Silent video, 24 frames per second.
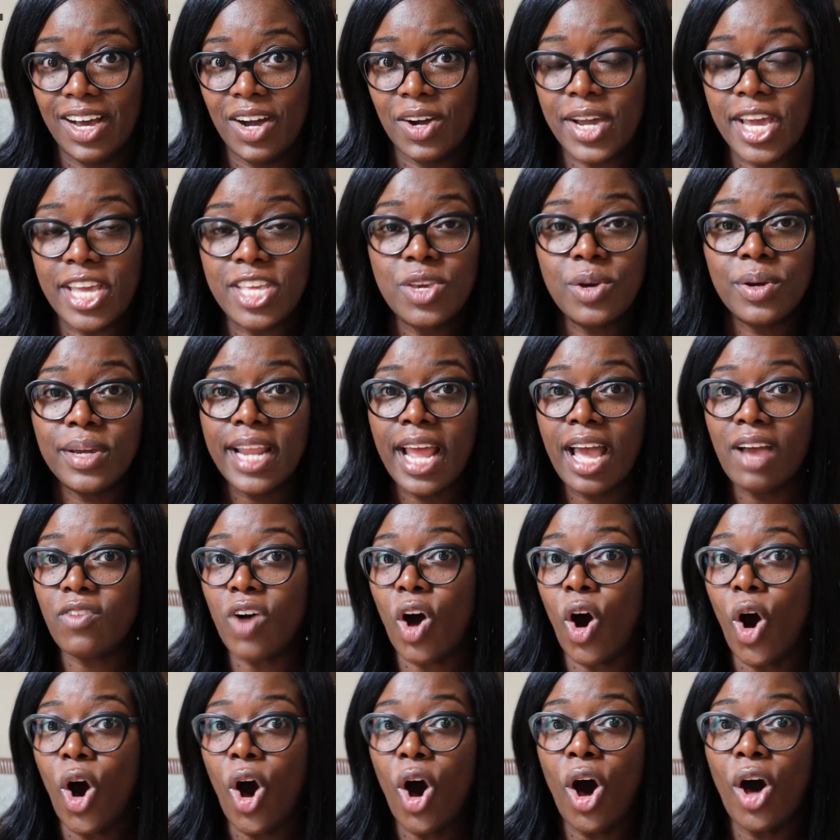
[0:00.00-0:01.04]
Okay, you could
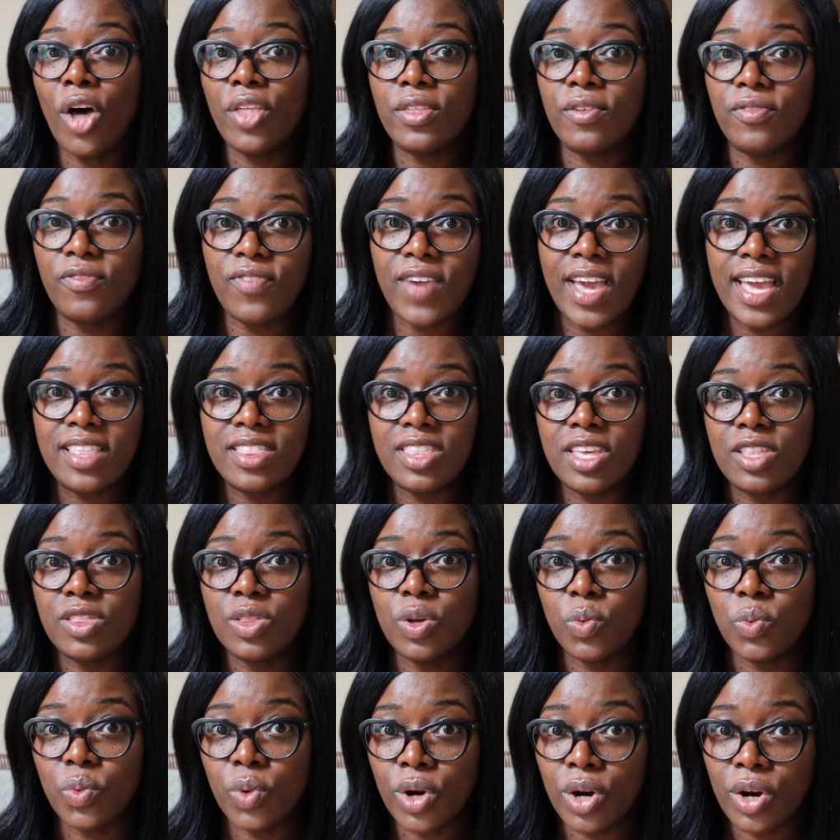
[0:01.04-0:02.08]
have all the faith
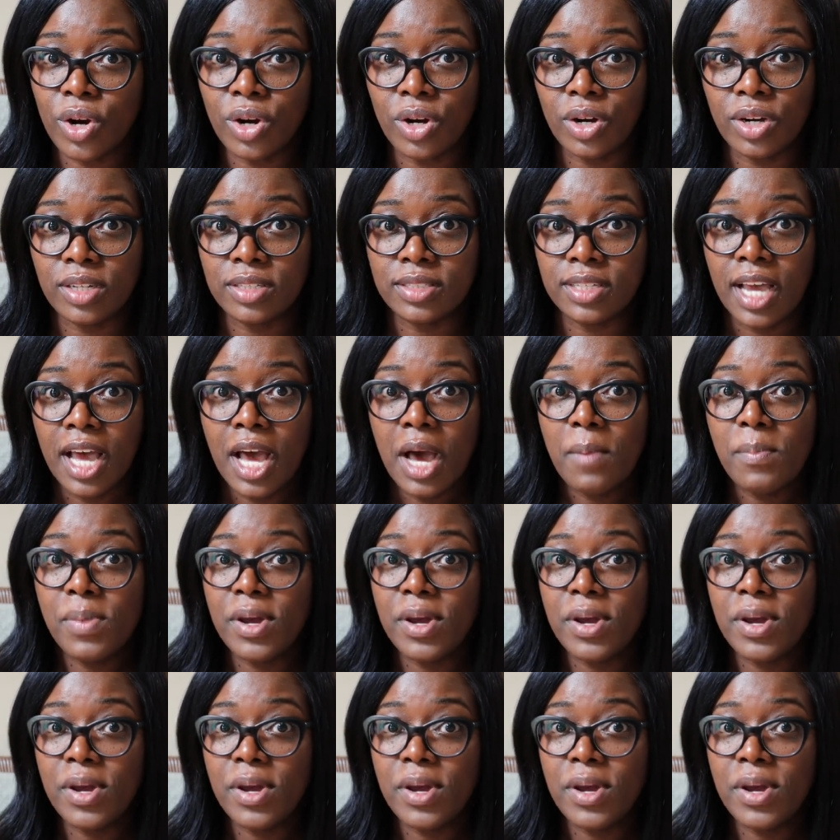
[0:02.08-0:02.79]
in the world,